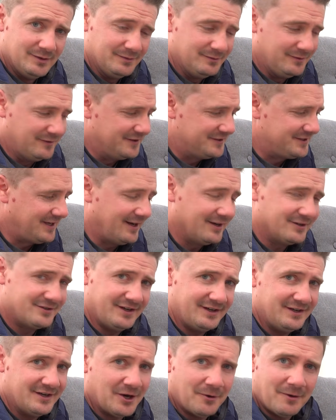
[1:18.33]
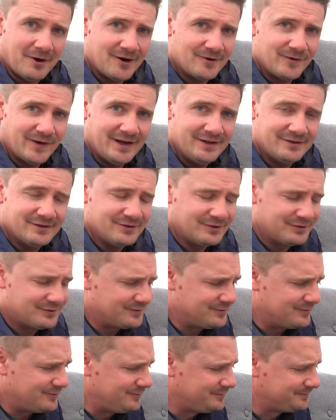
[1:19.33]
with essentially no R rating at
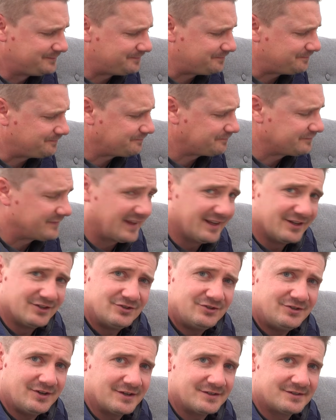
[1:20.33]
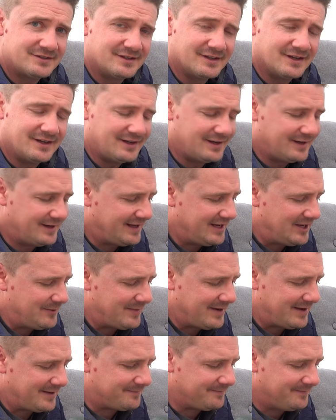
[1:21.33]
all. It's just an air
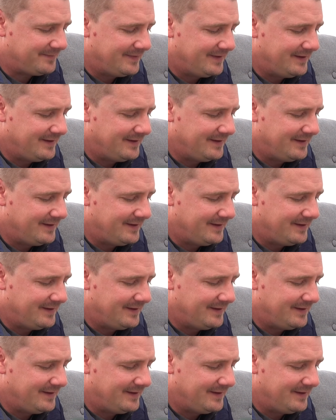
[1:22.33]
mat.